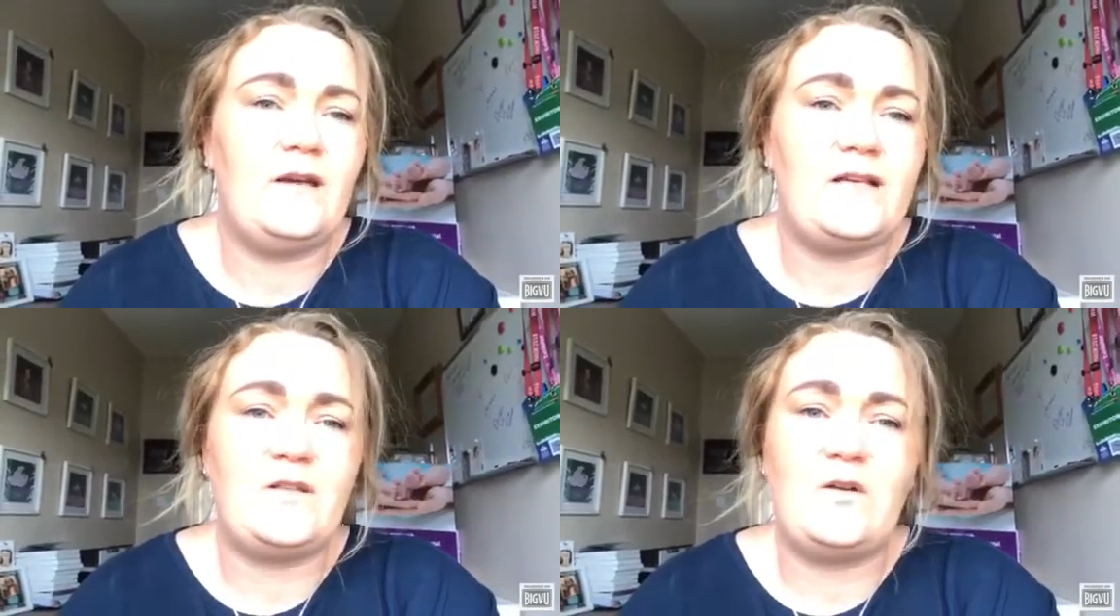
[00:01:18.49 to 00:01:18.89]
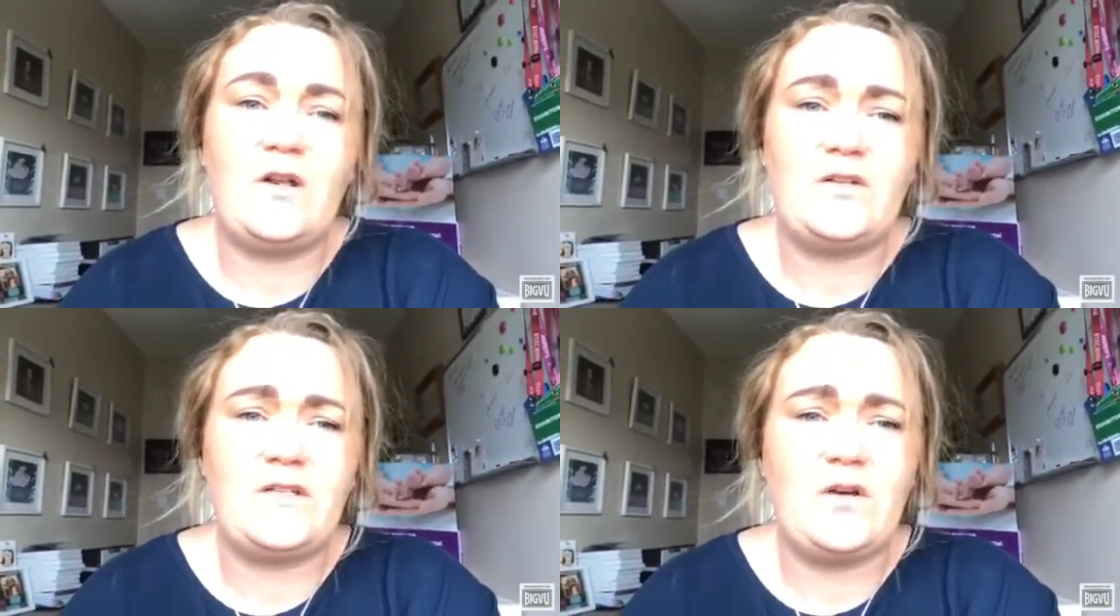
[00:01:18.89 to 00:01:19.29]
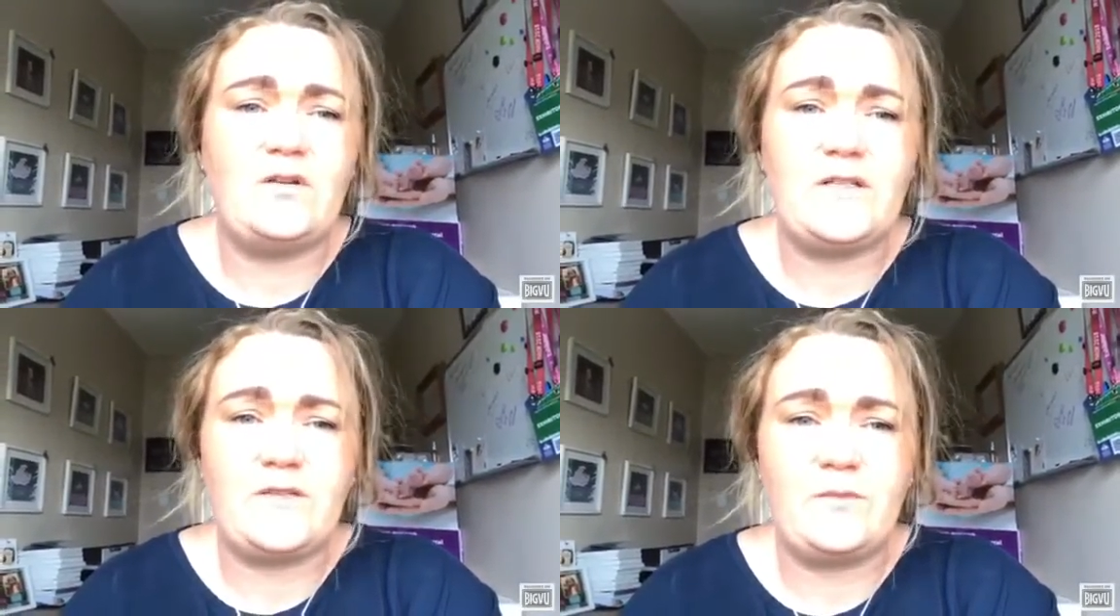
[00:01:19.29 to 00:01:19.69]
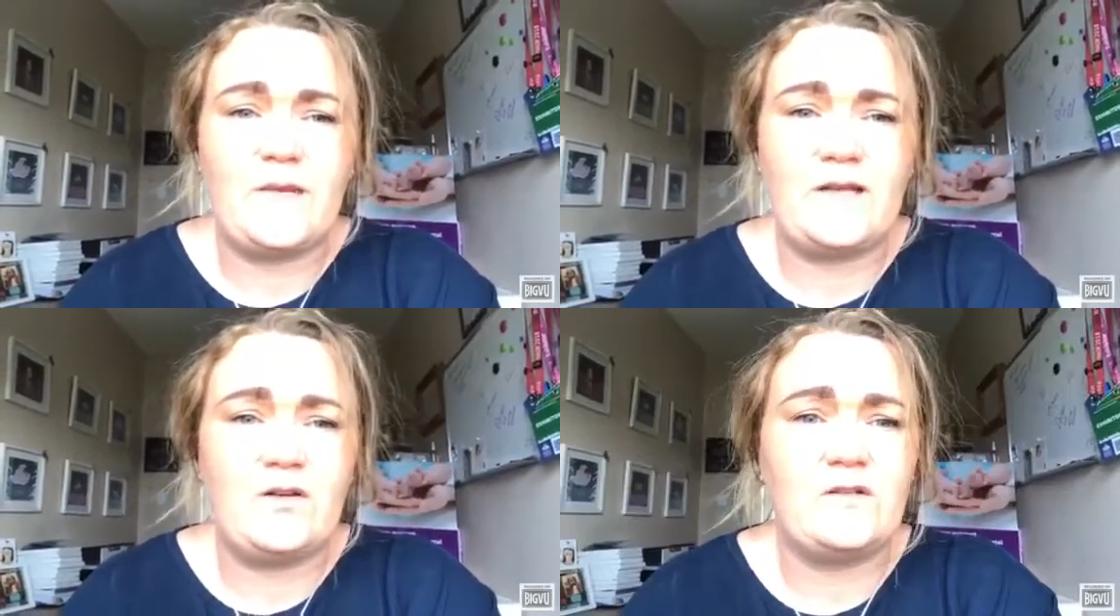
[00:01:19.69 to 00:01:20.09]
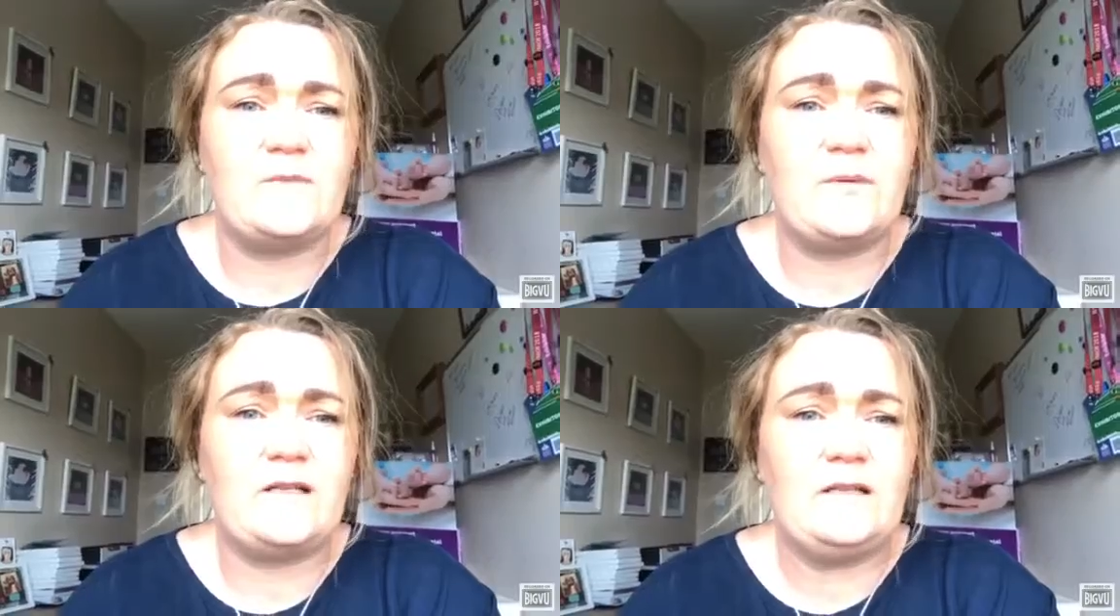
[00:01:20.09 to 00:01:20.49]
I saw a lot of doctors from that
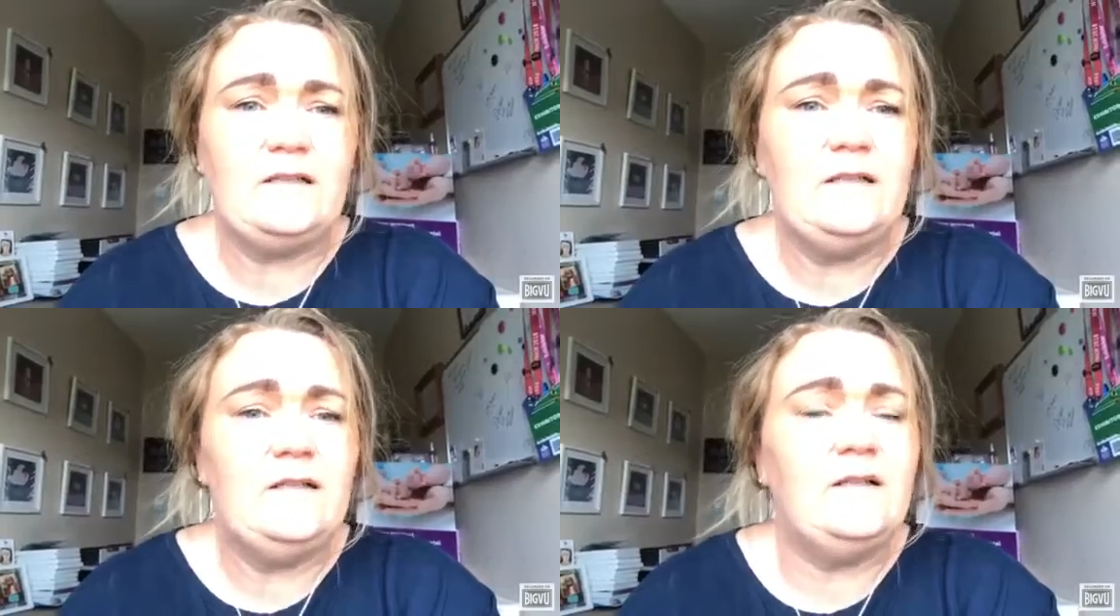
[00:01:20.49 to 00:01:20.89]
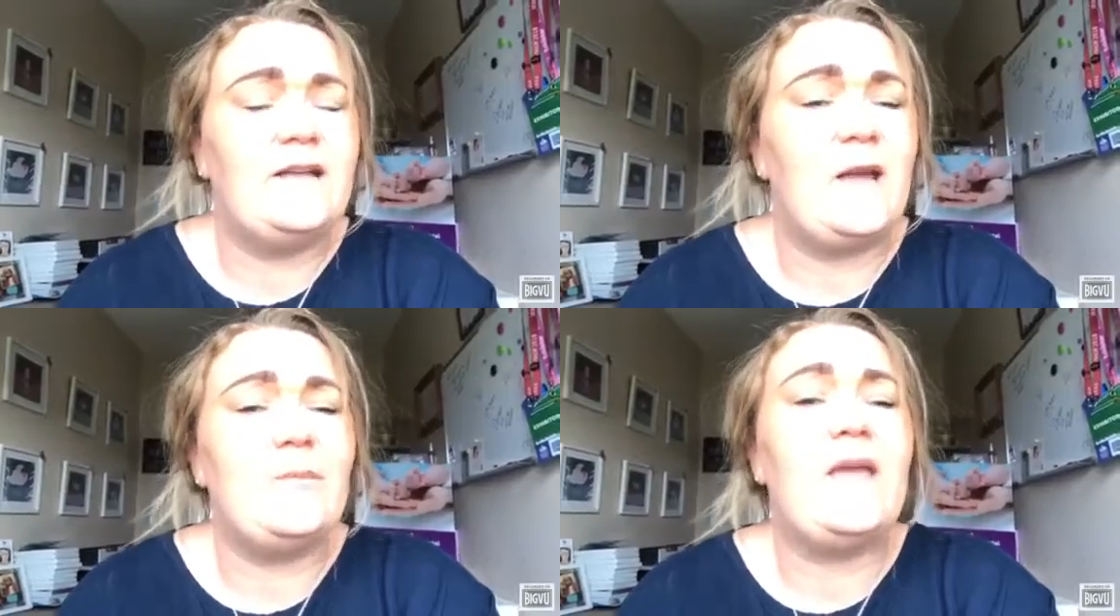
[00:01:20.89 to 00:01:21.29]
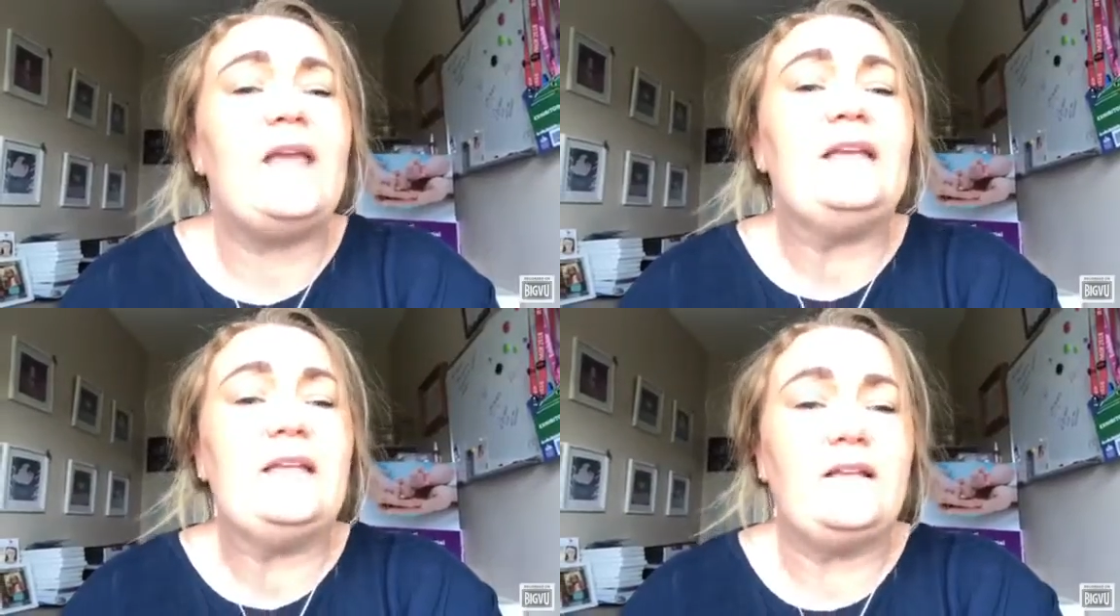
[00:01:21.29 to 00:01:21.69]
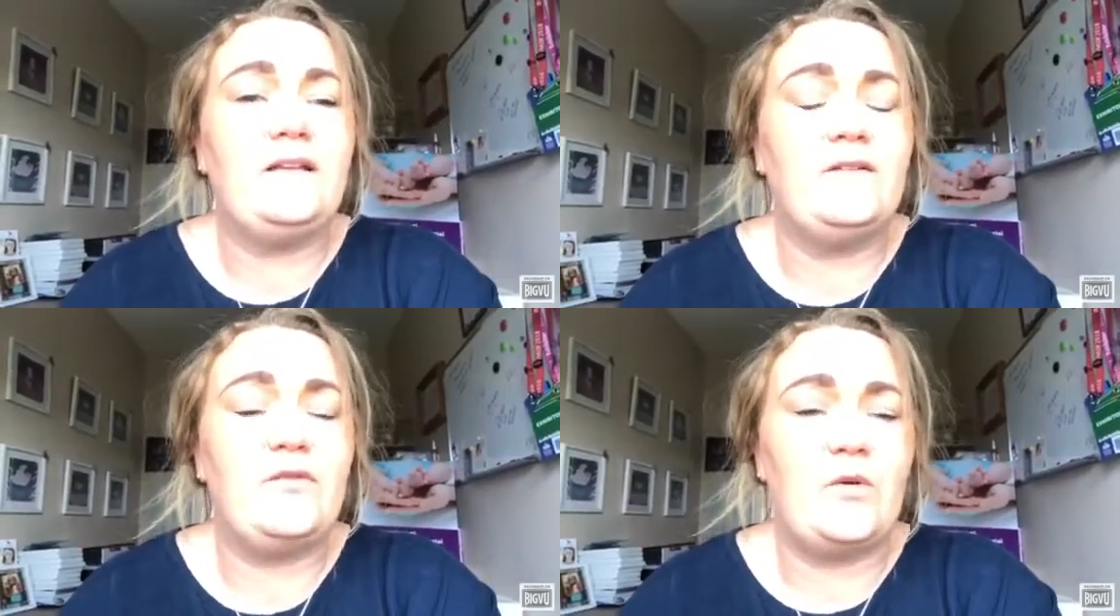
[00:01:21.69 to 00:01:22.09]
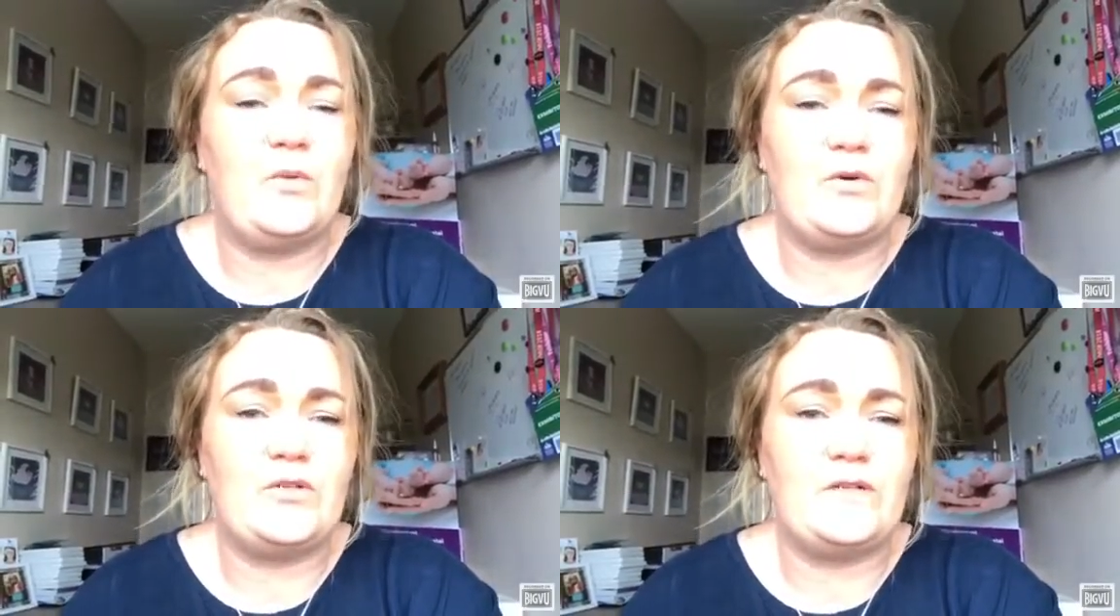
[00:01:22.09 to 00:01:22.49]
hospital campaigning for
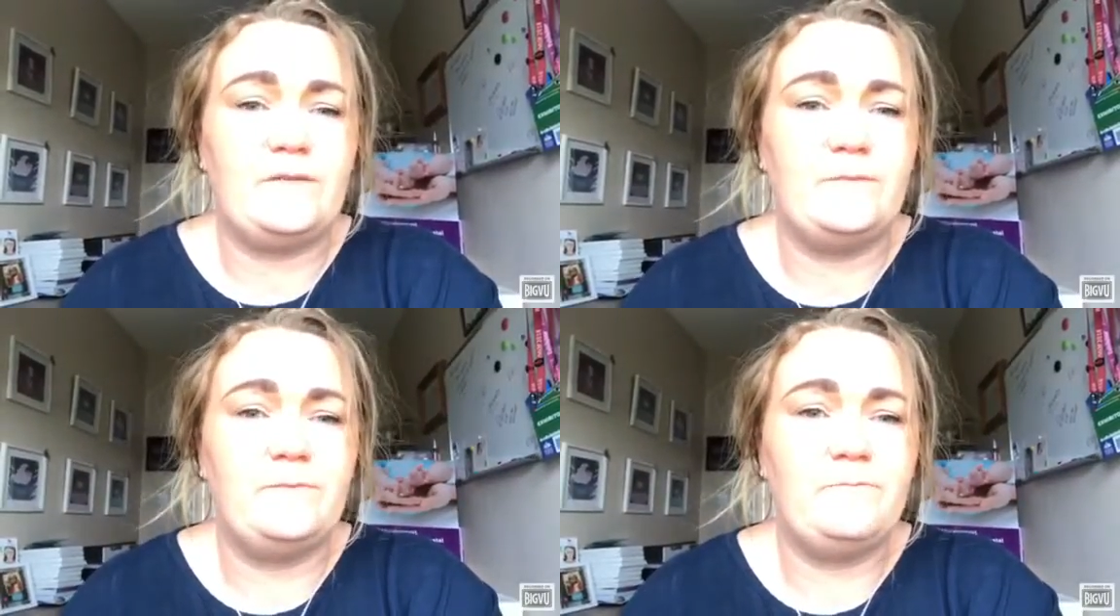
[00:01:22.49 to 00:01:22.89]
abortion.